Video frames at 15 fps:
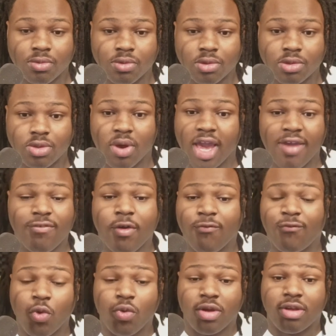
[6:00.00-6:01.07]
So even if
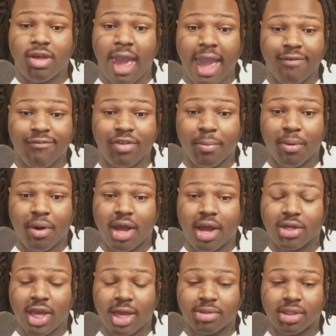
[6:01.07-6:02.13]
you gave LeBron
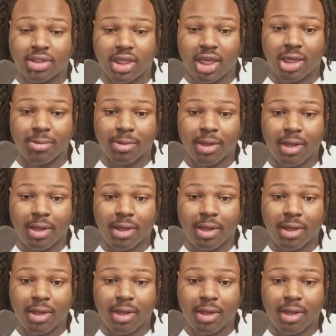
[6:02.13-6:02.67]
James a team,